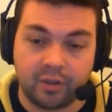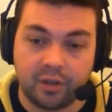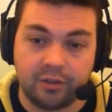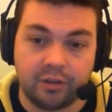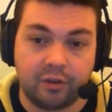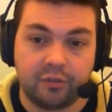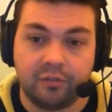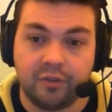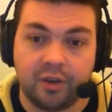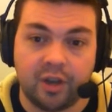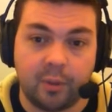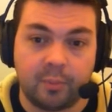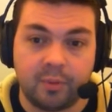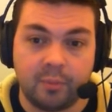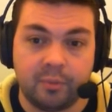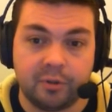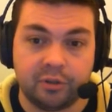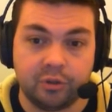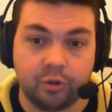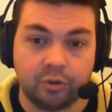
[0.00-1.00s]
nothing up
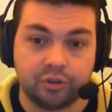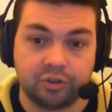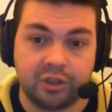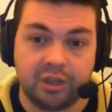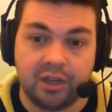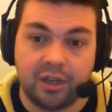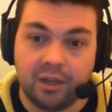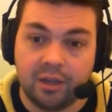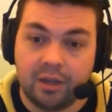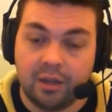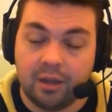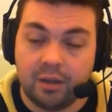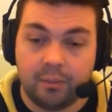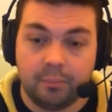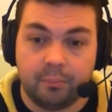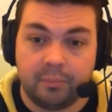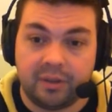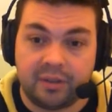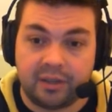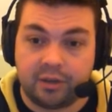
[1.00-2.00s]
at Pataudry,
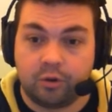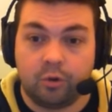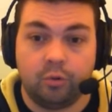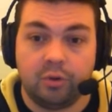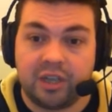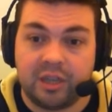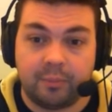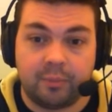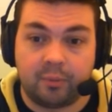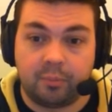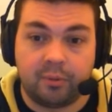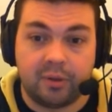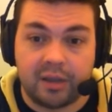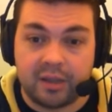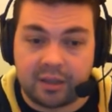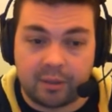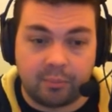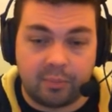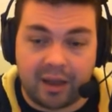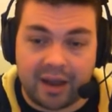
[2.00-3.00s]
but their goalkeeper
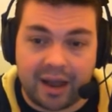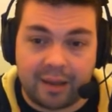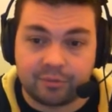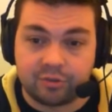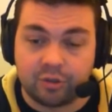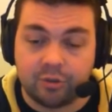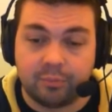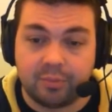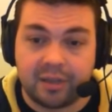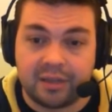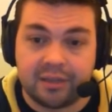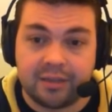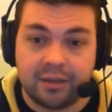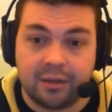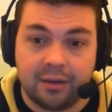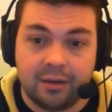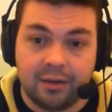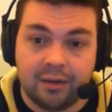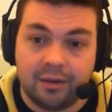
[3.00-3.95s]
played an absolute blinder,